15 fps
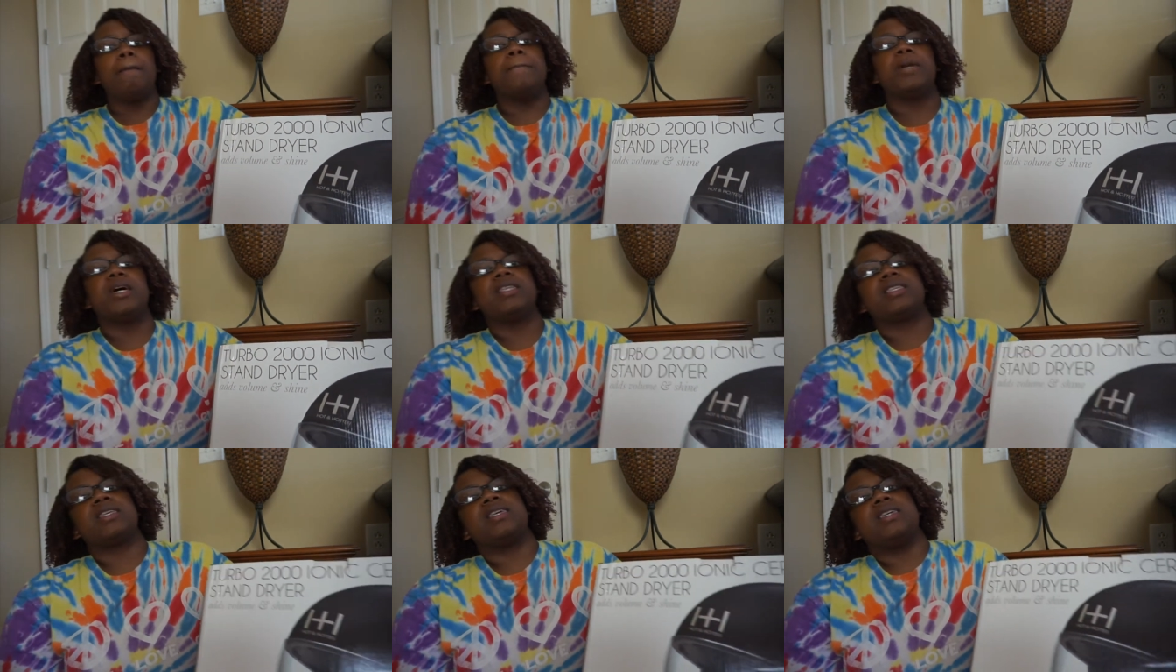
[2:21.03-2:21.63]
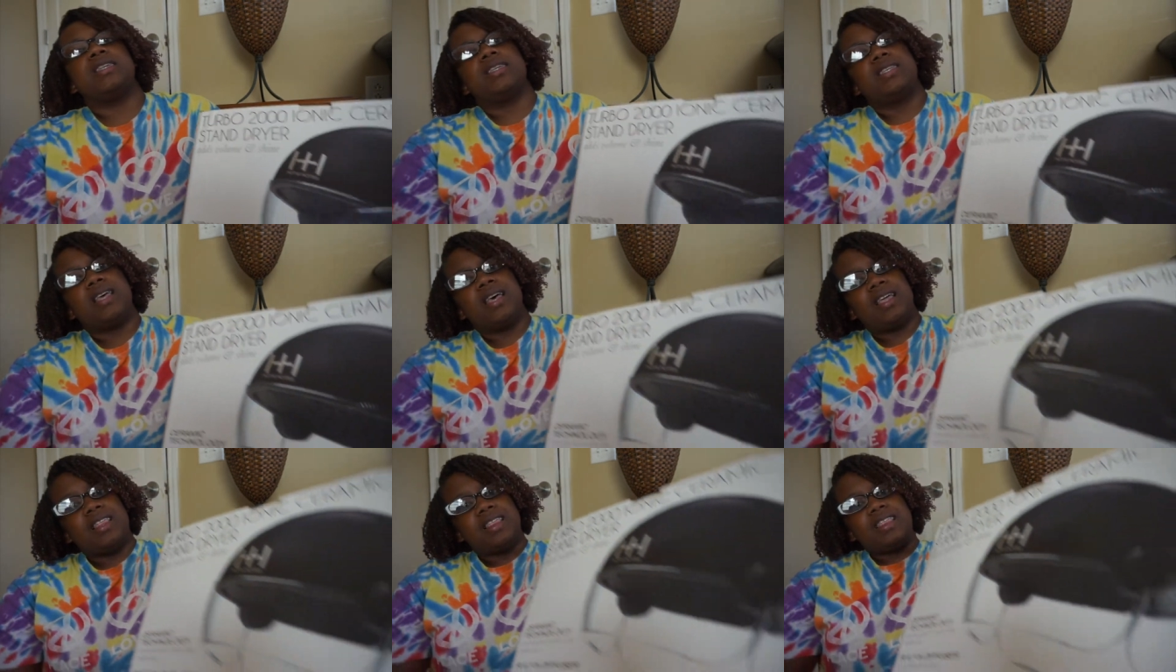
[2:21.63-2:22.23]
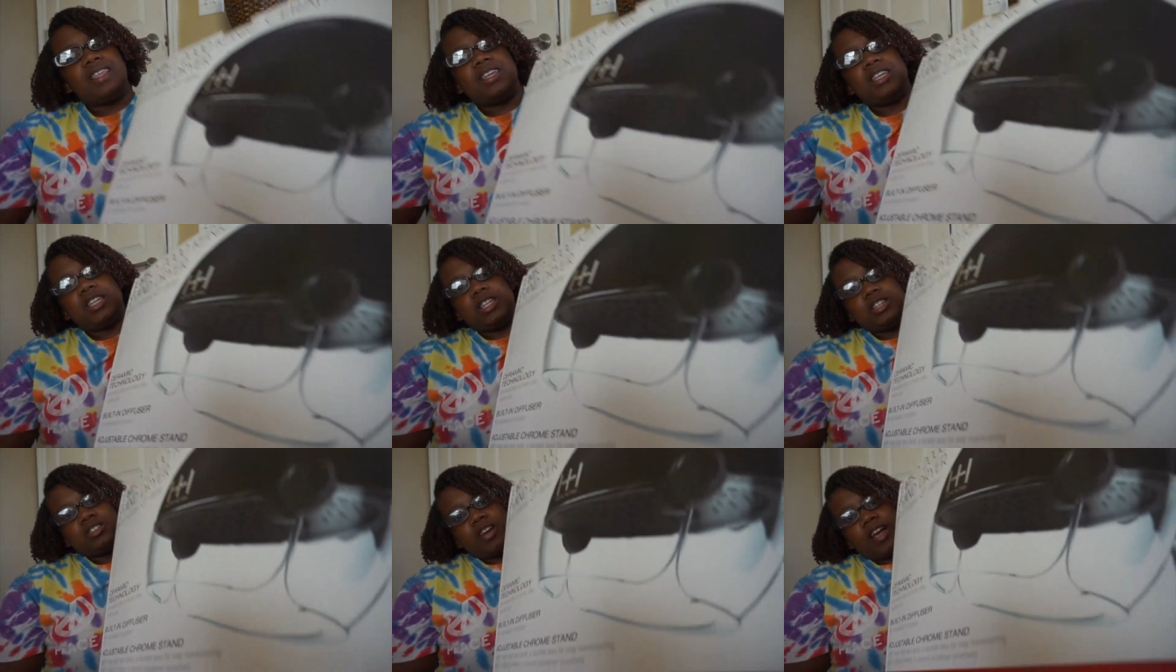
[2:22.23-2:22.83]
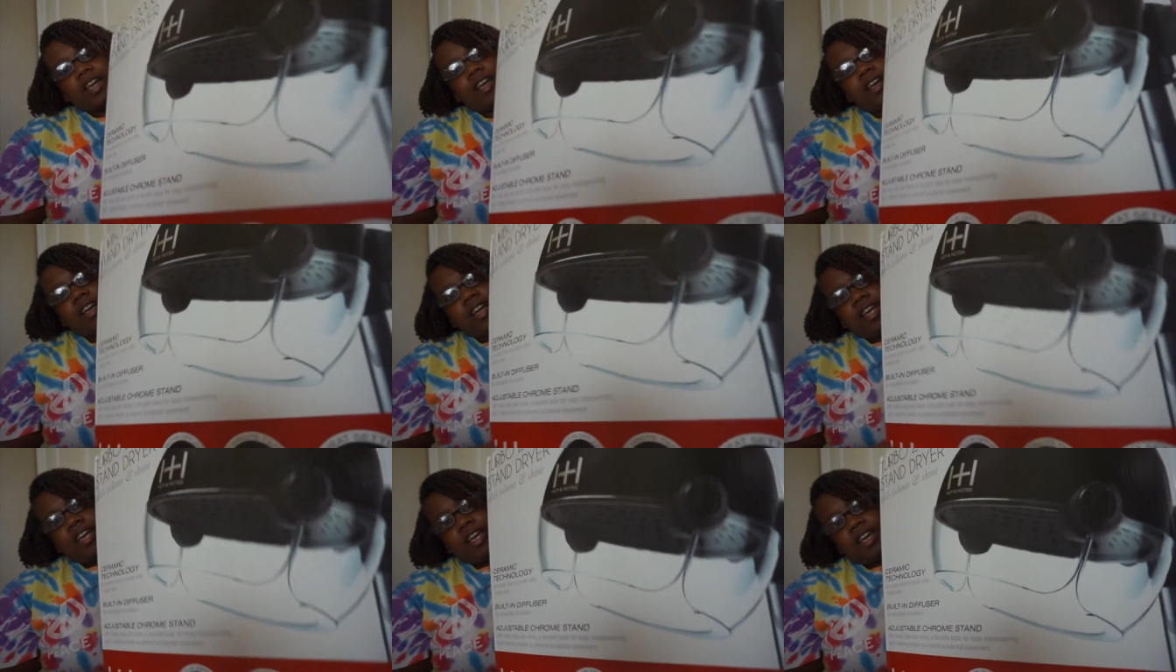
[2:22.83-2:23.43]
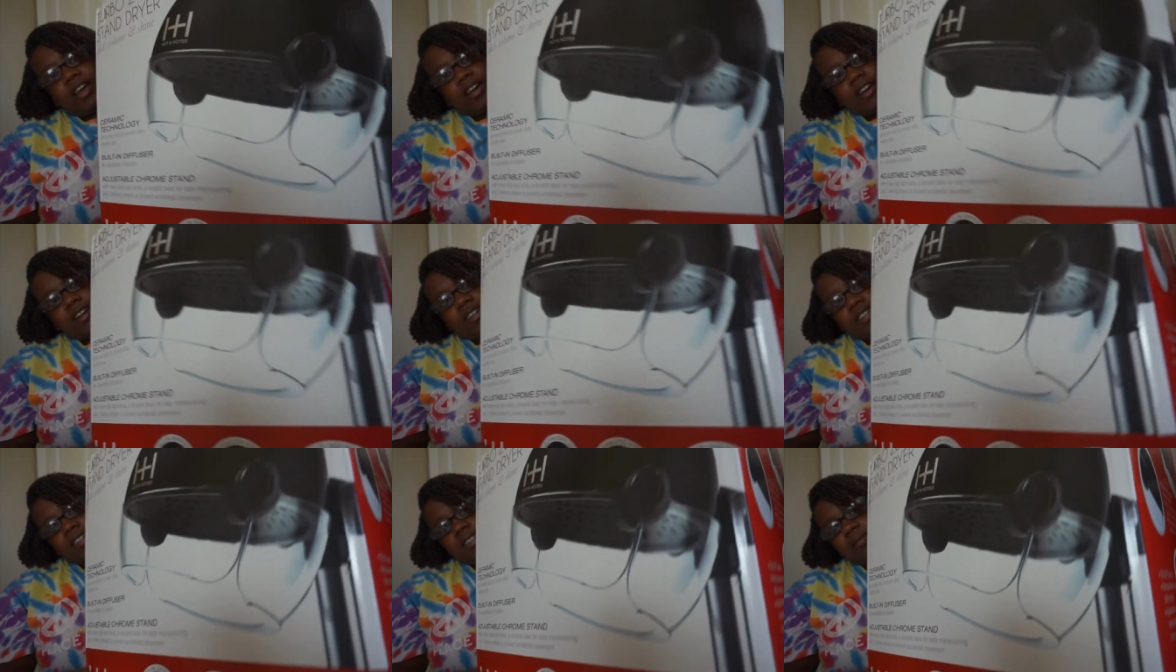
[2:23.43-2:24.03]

but it's this dryer here is